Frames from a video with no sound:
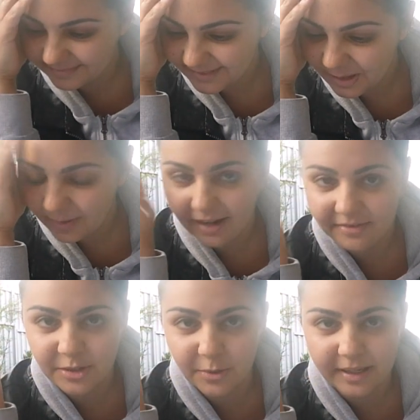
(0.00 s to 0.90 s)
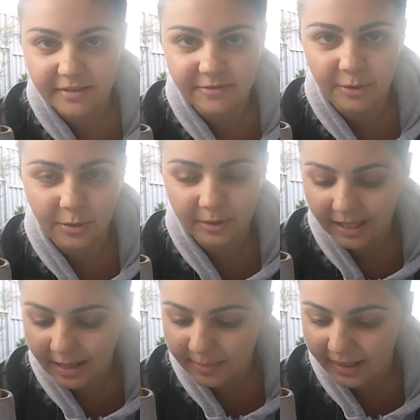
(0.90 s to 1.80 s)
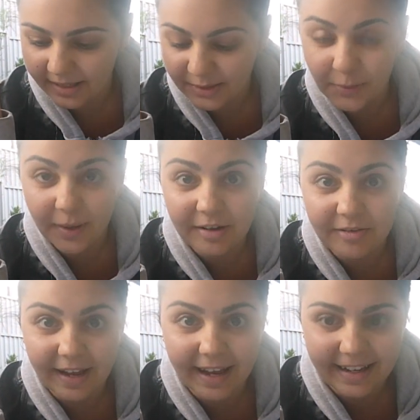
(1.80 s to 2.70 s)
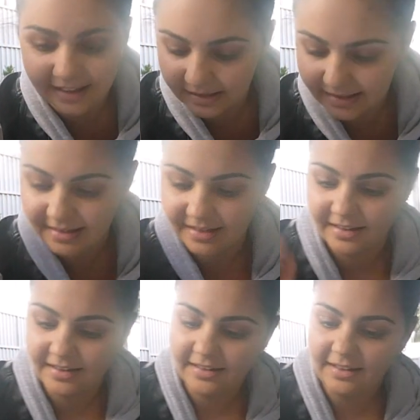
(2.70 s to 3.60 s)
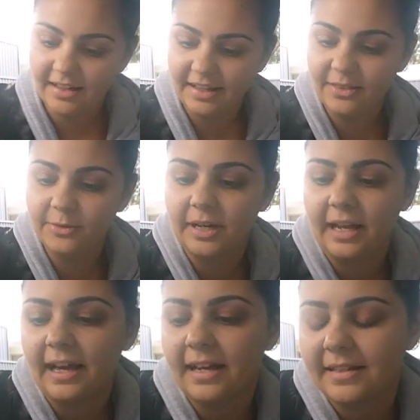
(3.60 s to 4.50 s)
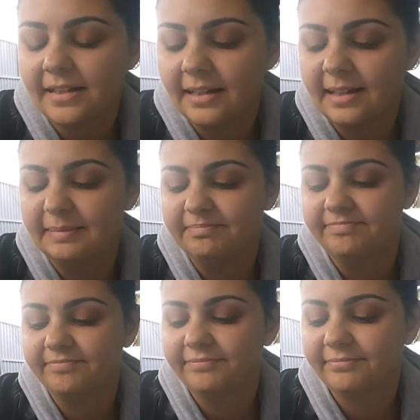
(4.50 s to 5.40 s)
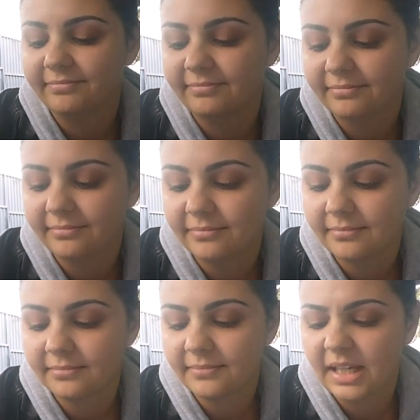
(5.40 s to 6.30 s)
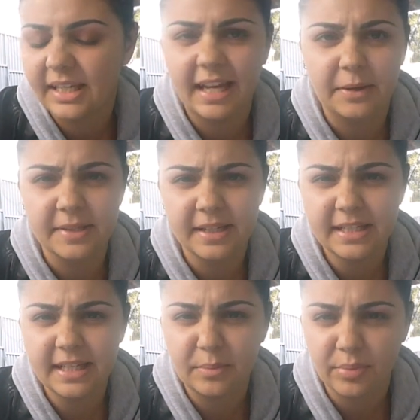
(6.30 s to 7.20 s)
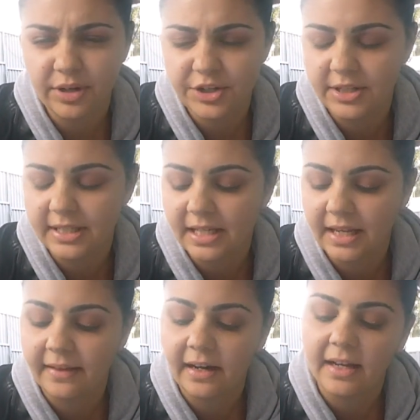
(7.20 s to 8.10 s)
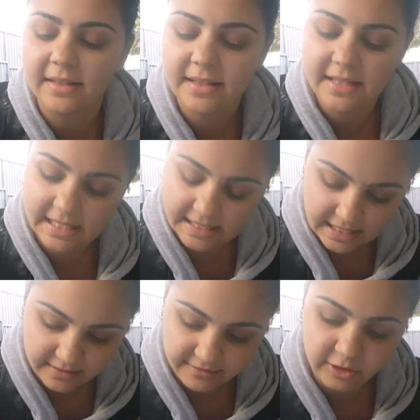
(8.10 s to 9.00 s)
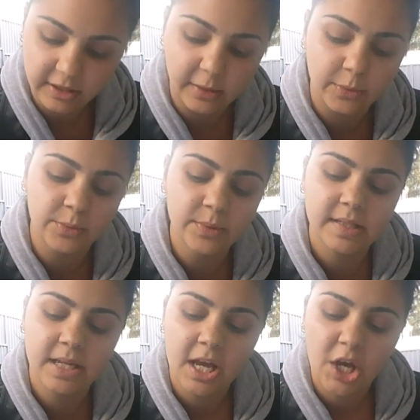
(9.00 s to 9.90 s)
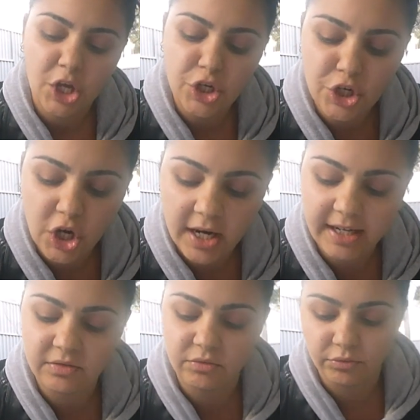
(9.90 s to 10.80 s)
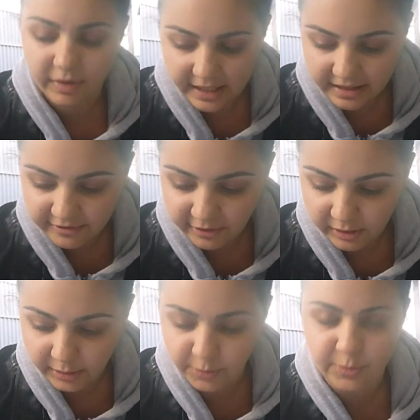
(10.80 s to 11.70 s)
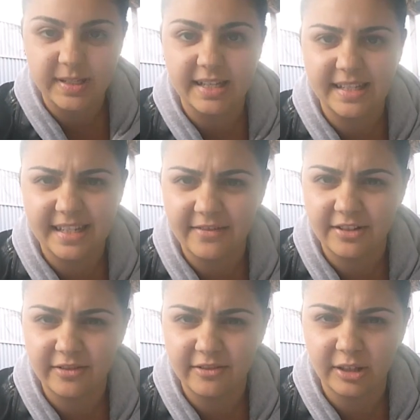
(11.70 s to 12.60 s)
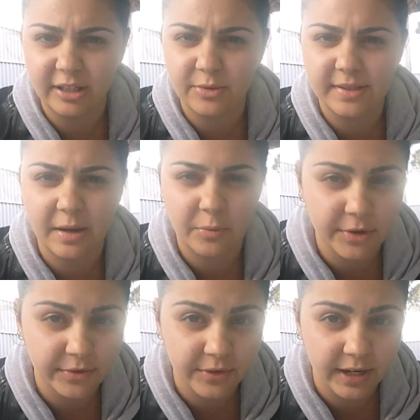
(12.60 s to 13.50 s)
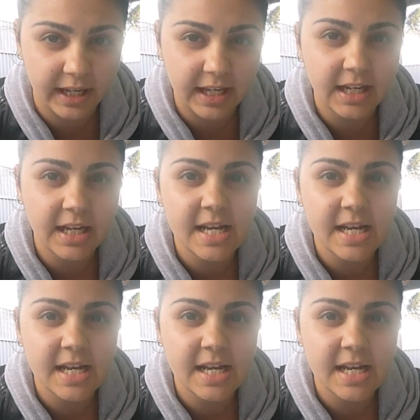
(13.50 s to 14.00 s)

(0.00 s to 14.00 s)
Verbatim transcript: So I have 24 roll up and 12 eggs. I thought I had, um, yeah, I was under the impression today that I had 16 follicles, 9 ready follicles and 7 follicles that weren't ready.